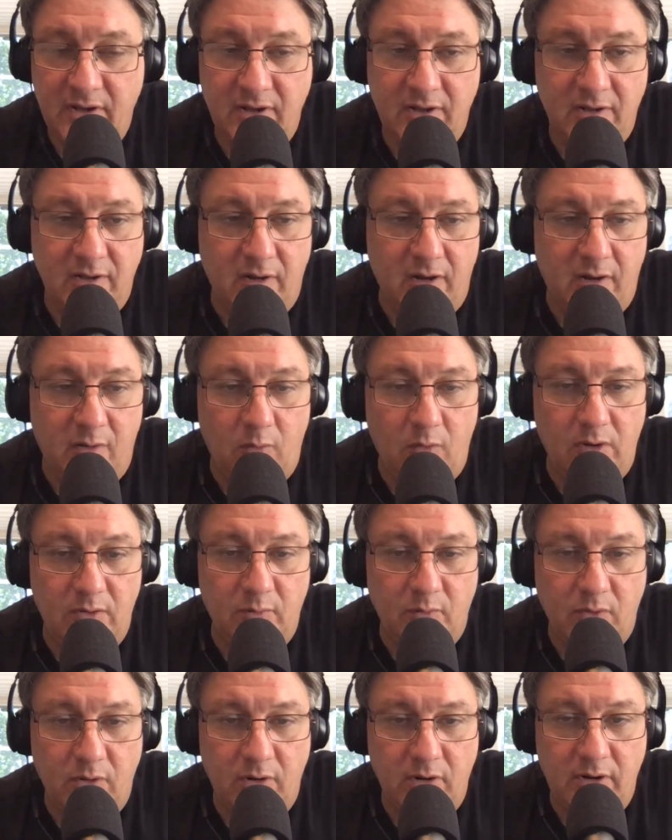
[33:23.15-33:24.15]
all one
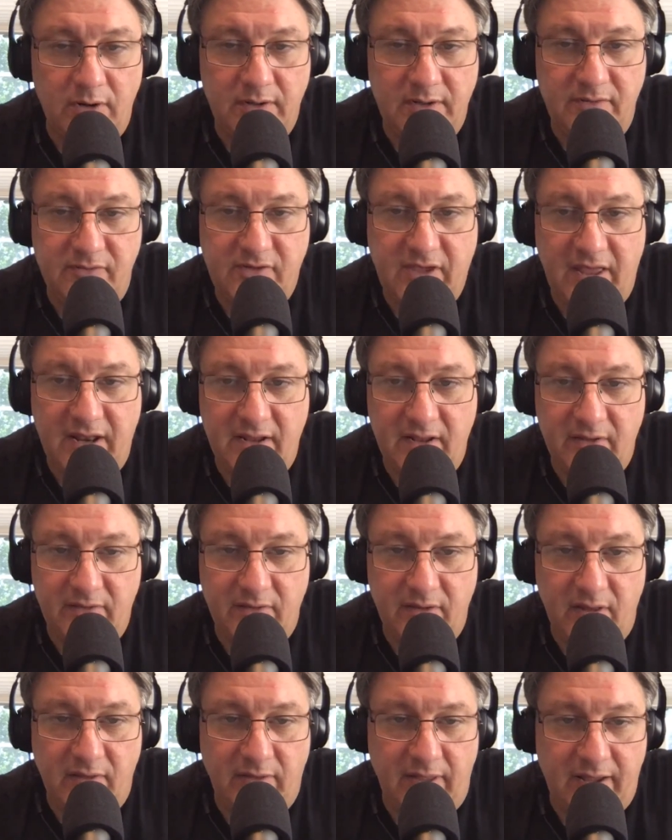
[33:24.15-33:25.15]
word, he's got a
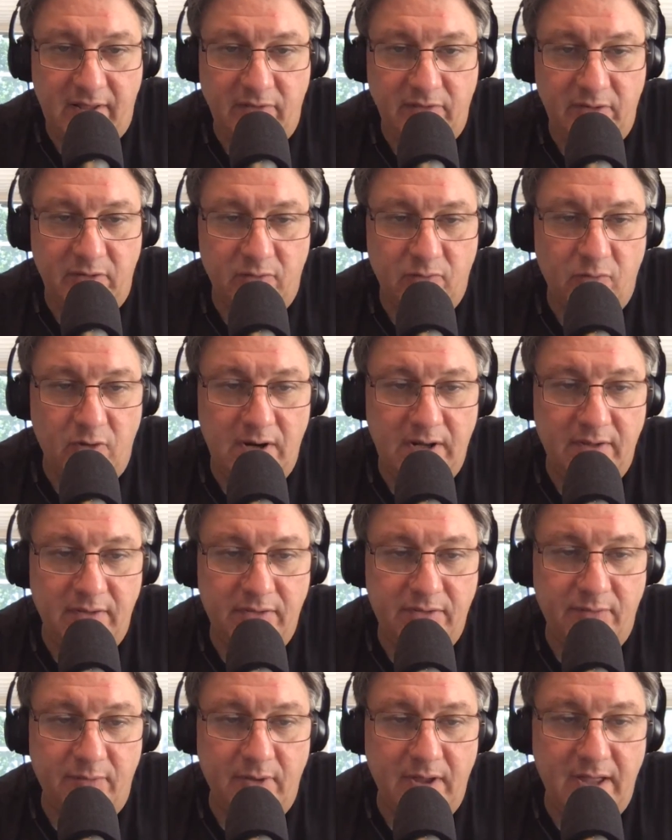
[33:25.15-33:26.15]
little running
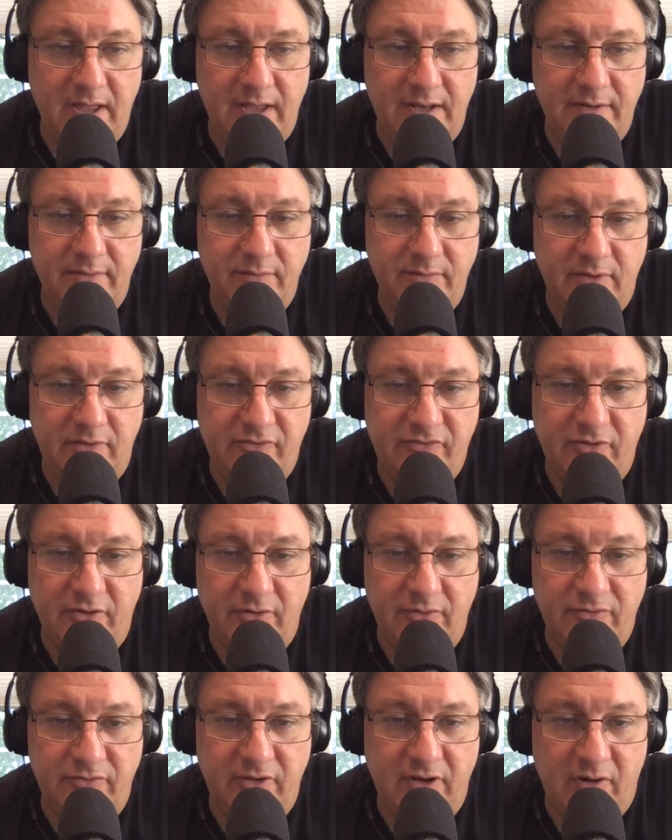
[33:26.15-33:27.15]
thread that
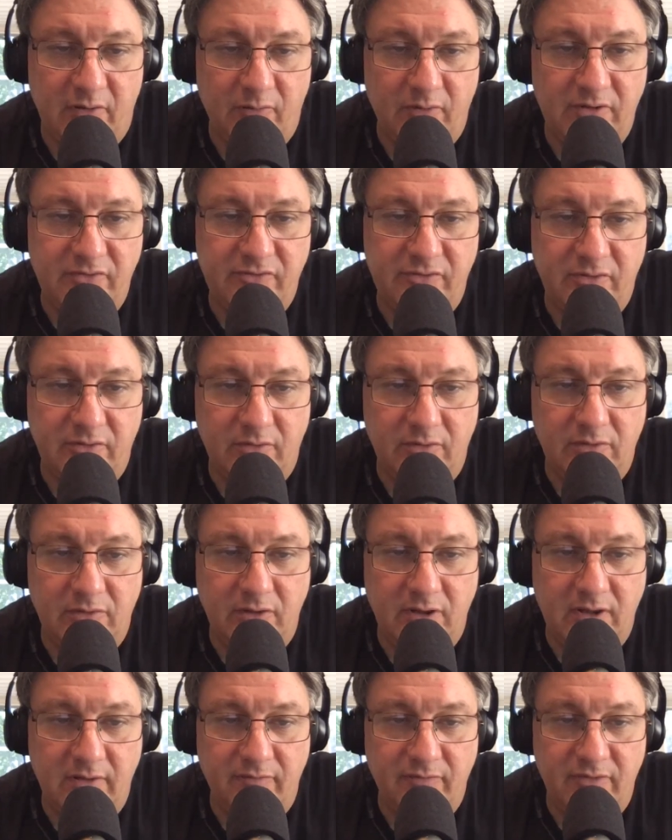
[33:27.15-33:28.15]
shows the original
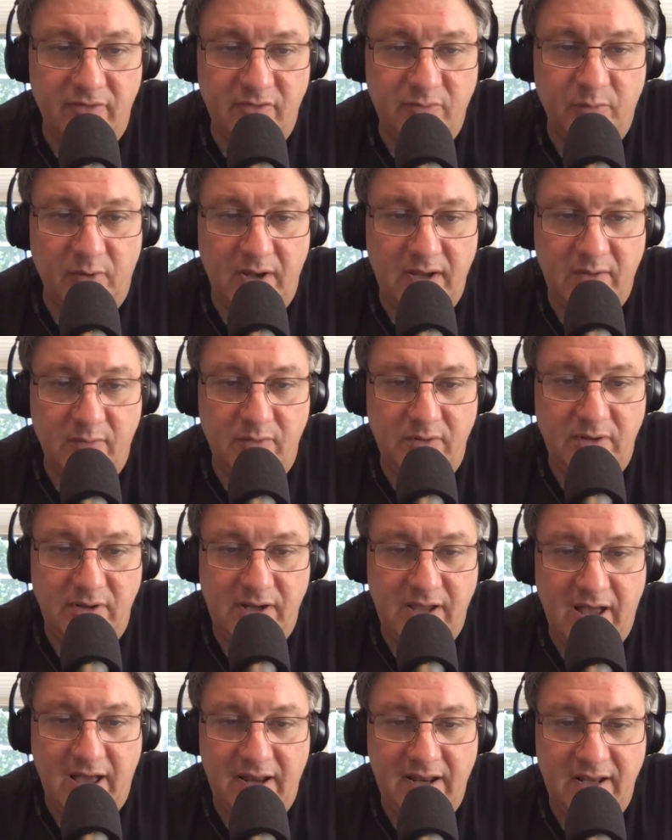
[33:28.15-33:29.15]
look of this bike when you
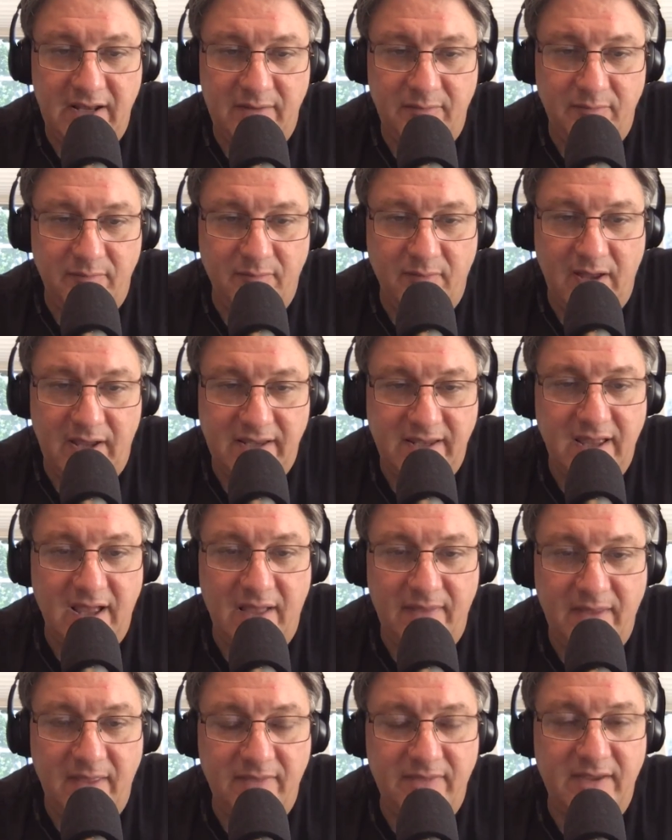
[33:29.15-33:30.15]
got it, and my
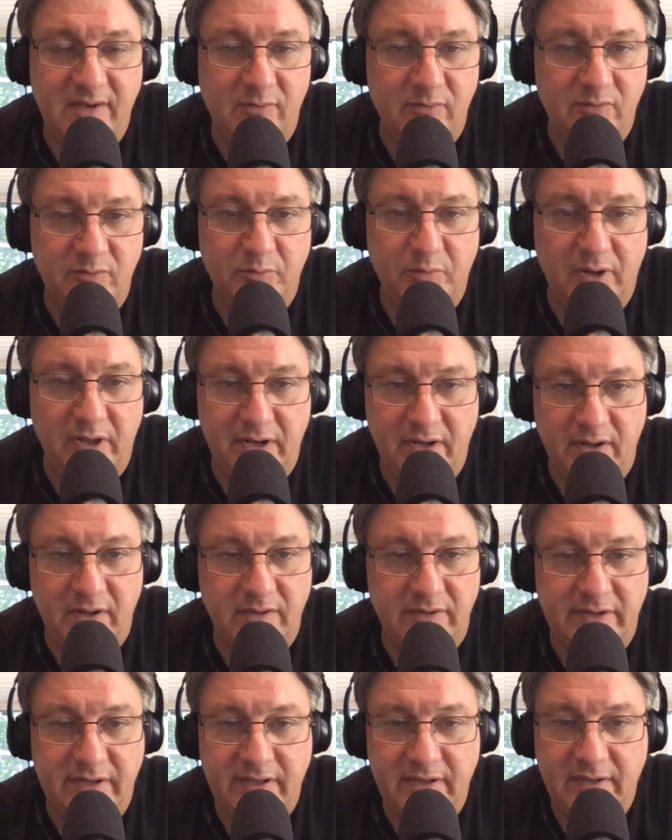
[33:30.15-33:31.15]
God, that thing was butt ugly.